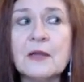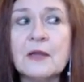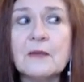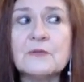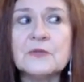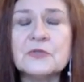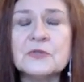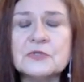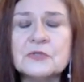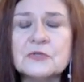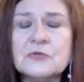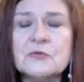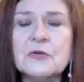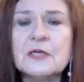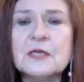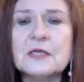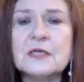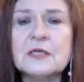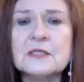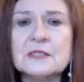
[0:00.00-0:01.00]
up the
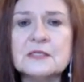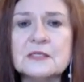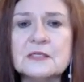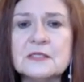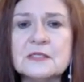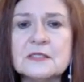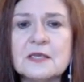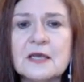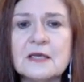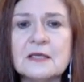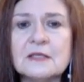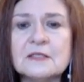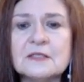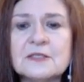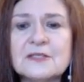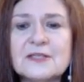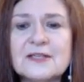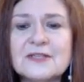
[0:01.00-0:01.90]
screens is that